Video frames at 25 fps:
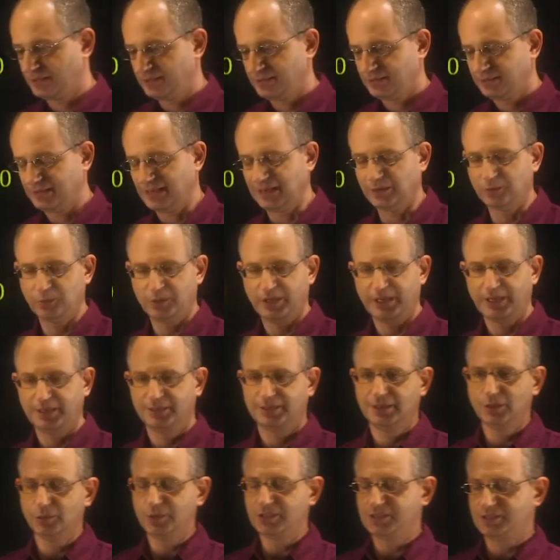Now
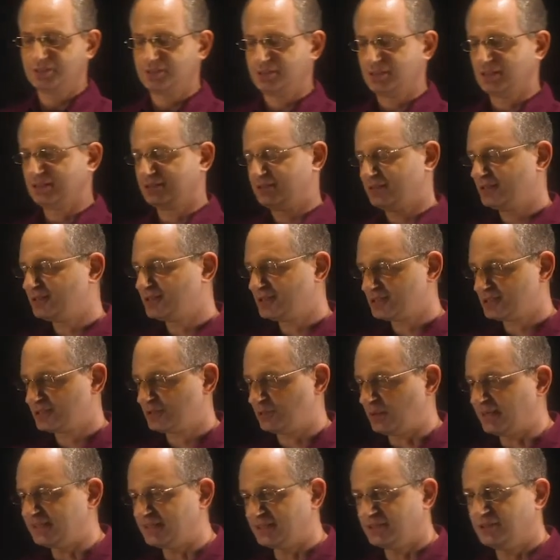notice that this is
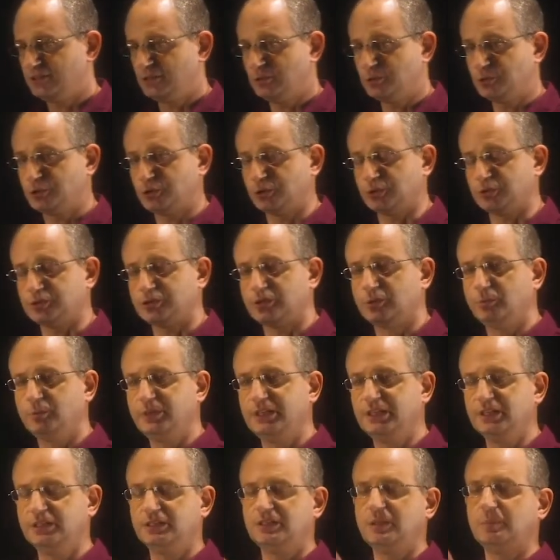quite unusual. So we
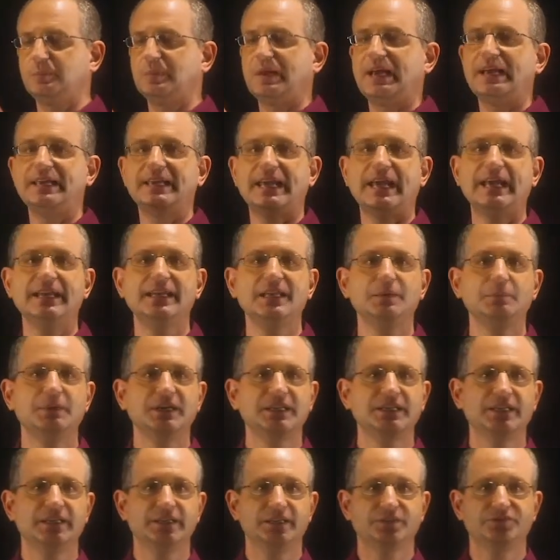didn't apply any
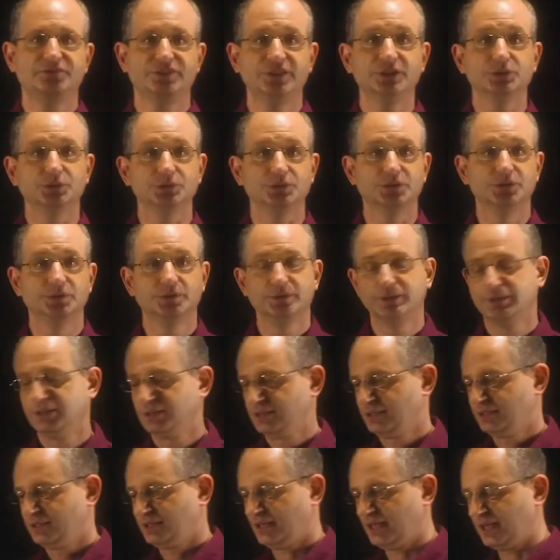magnetic field,
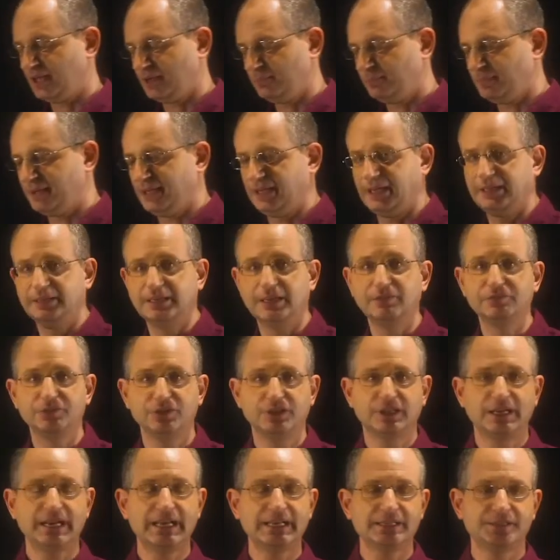and
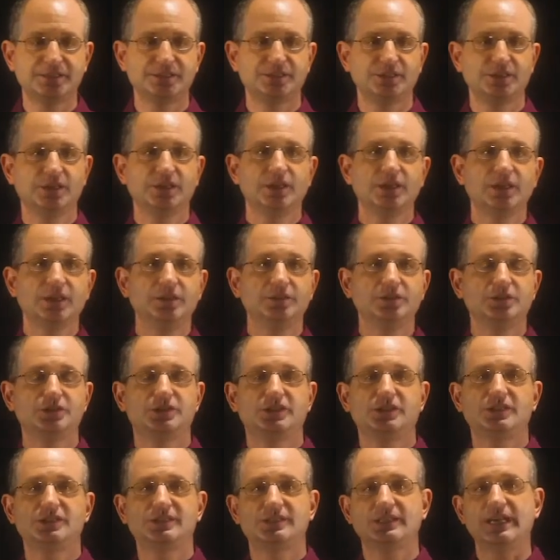nevertheless there's
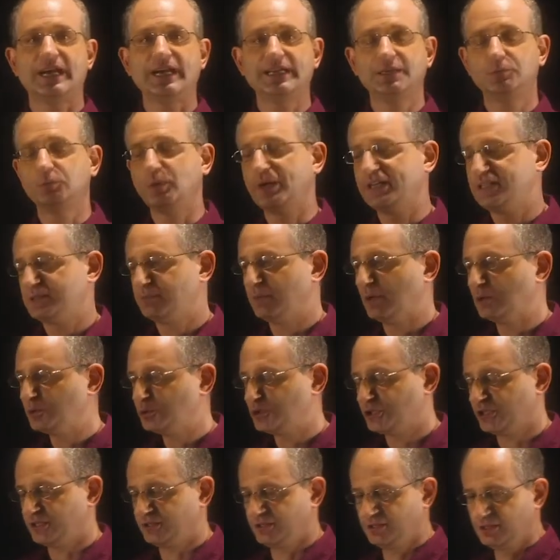a sideways
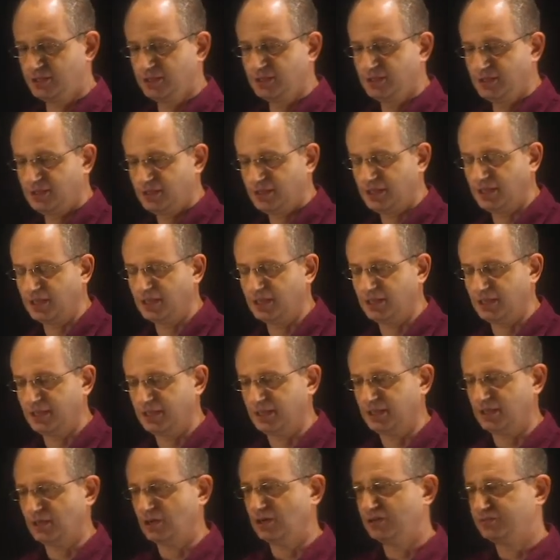motion
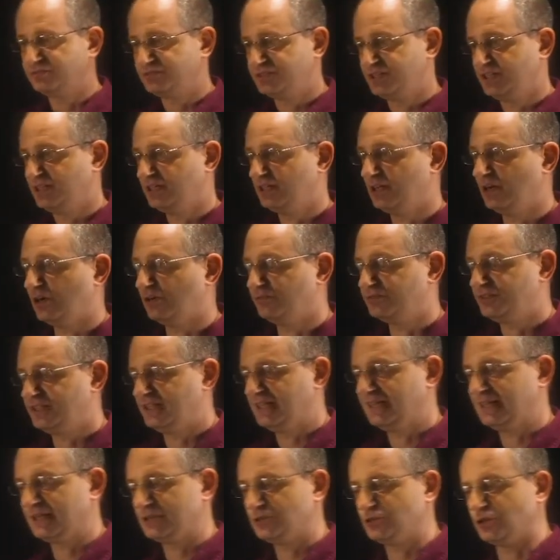of the
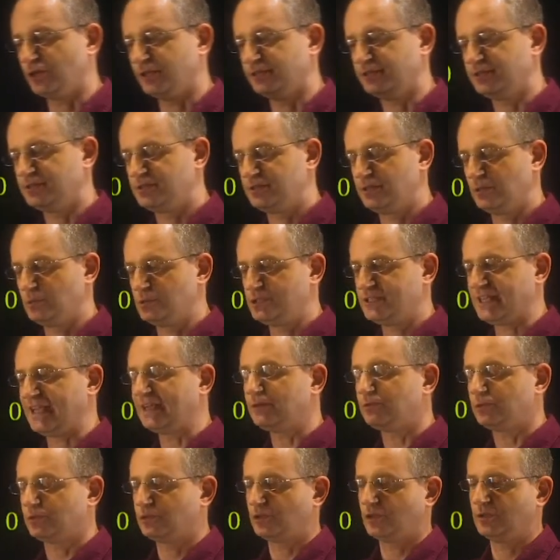electron. There's no
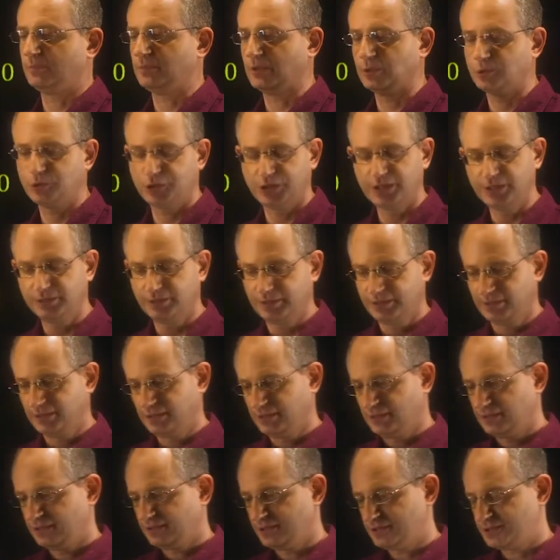cyclotron motion.
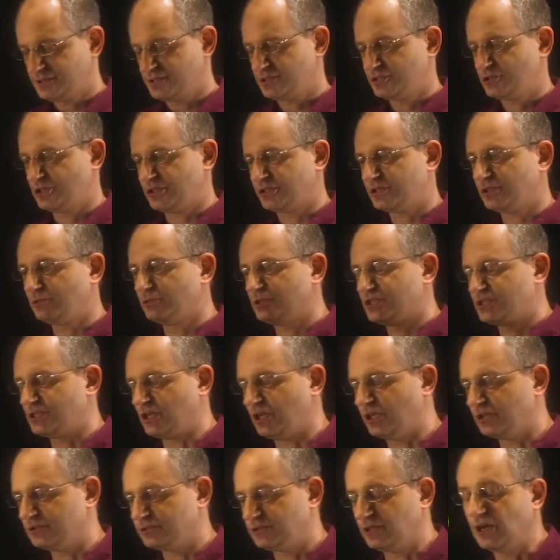This is just a
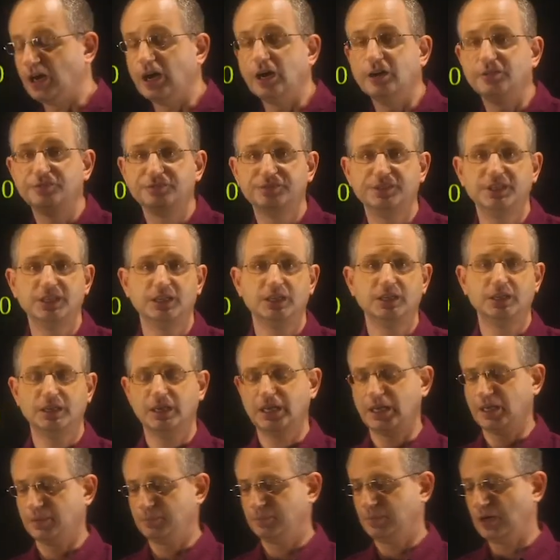result of the
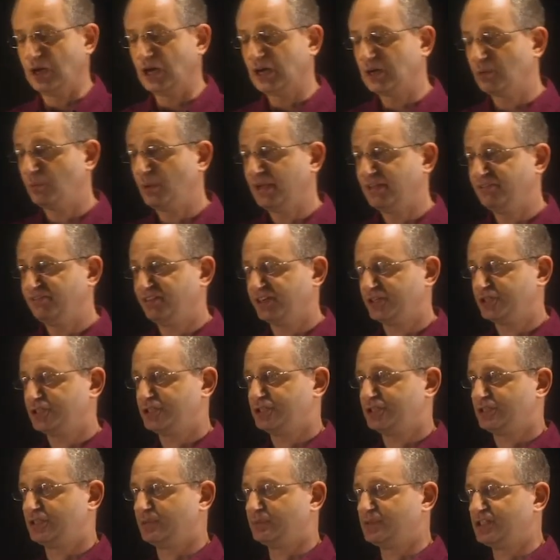Bloch wave
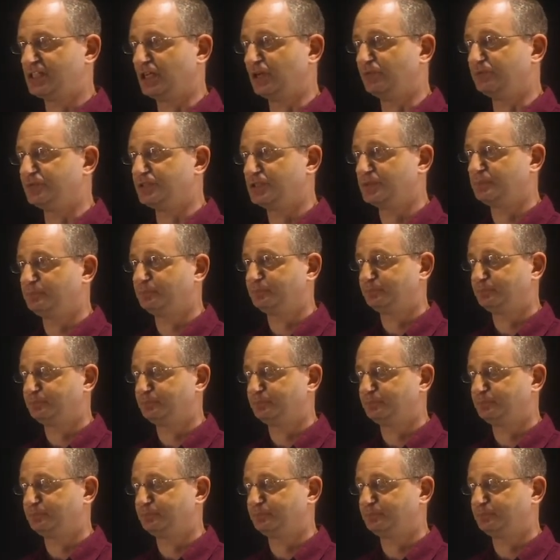functions themselves.